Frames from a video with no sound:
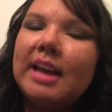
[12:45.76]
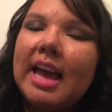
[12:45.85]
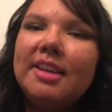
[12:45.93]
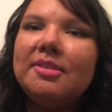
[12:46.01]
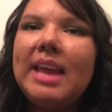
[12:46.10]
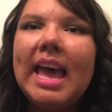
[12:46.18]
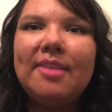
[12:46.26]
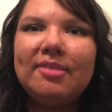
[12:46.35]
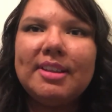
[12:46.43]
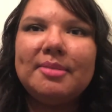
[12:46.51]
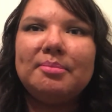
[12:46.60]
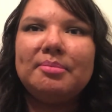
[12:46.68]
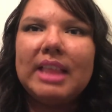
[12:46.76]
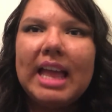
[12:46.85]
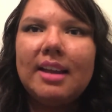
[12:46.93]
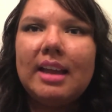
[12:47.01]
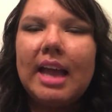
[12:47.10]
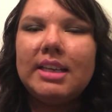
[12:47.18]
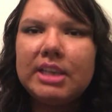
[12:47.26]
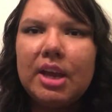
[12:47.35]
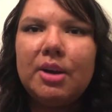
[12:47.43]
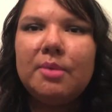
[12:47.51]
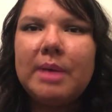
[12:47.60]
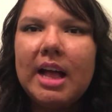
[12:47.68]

I don't have a black eyeshadow